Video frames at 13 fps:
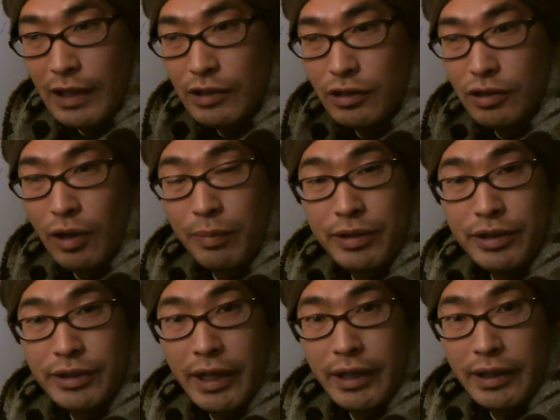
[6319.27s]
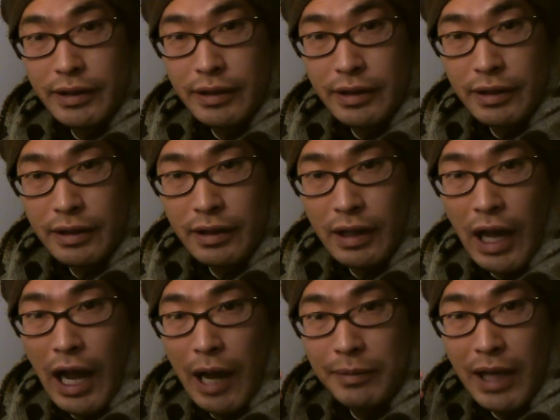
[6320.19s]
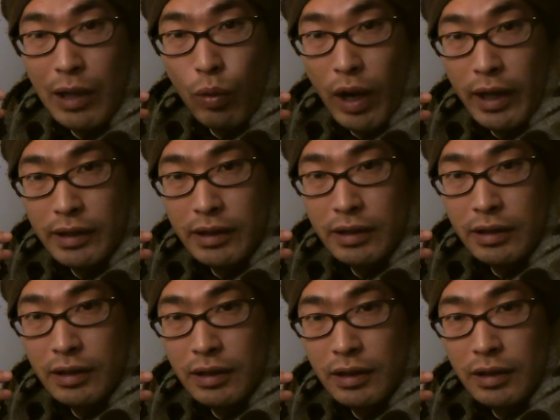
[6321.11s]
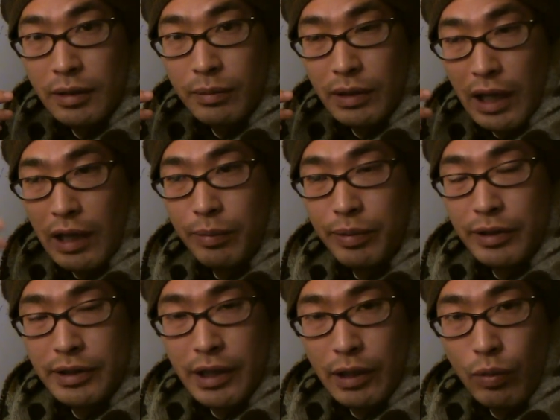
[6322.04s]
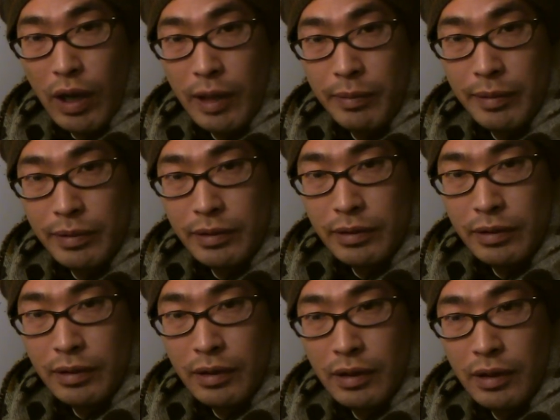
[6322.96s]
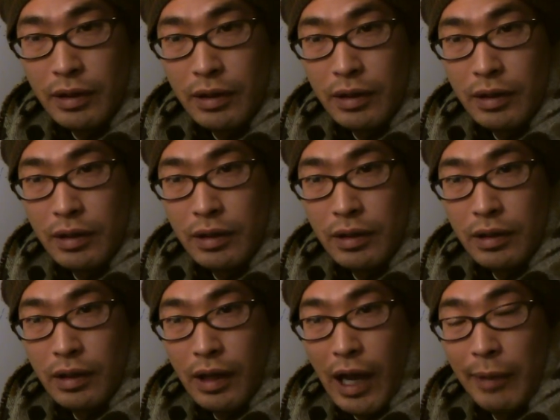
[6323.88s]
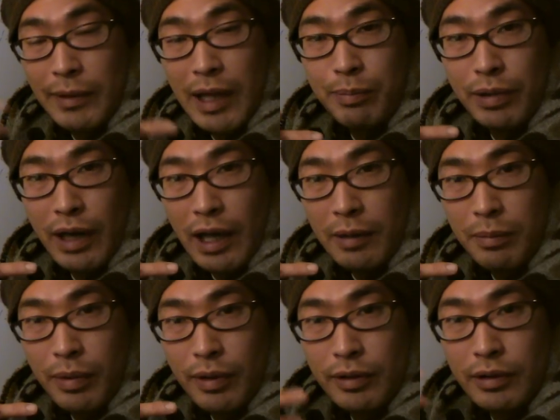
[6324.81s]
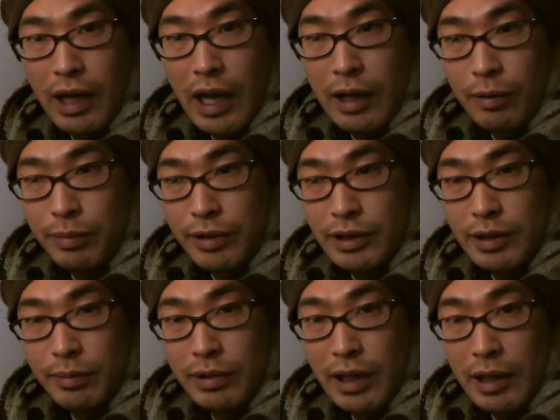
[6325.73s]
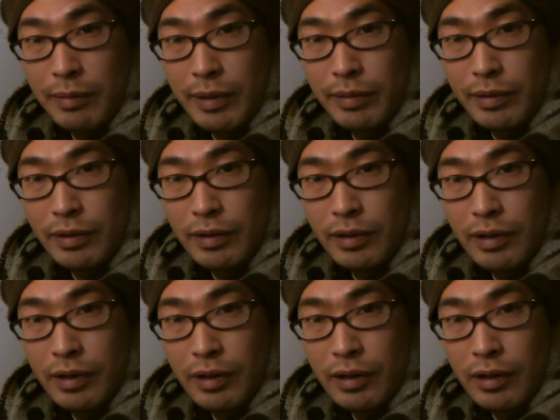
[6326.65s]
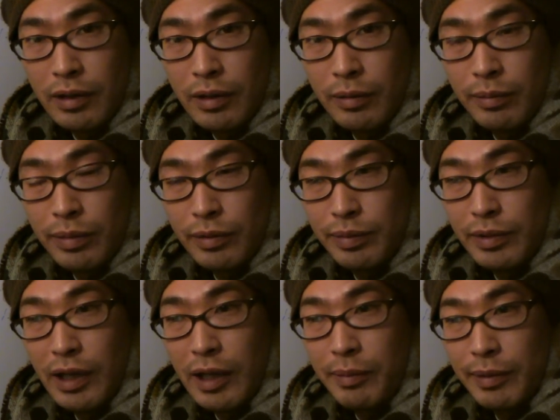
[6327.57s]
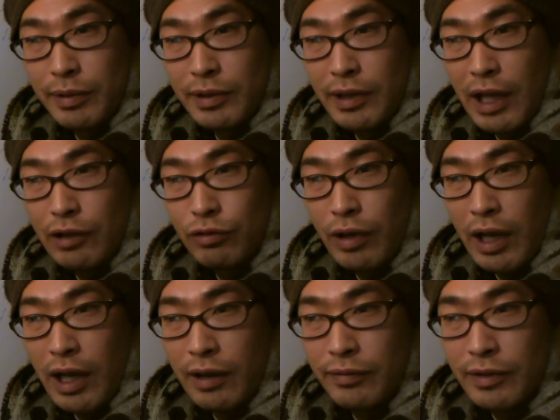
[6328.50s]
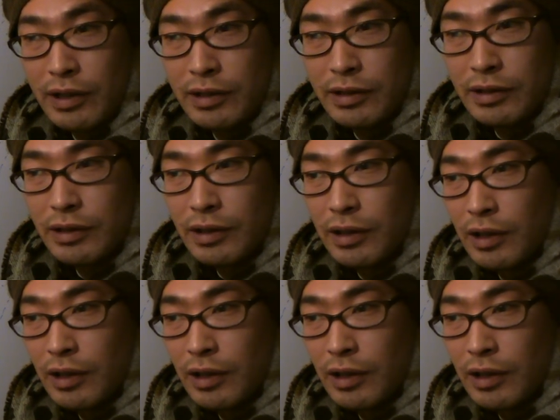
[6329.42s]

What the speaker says: Just appreciate it. I'm not white, but I appreciate white people. I'm not black, but I appreciate black people. Because black people tend to have this